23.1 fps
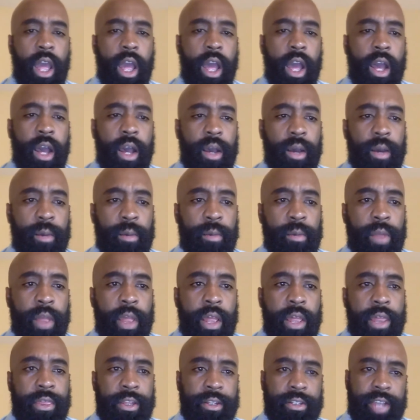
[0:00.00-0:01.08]

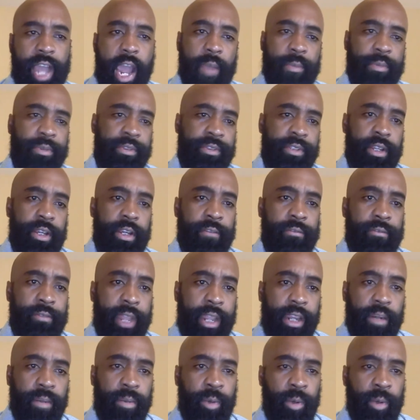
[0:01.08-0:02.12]
the types of data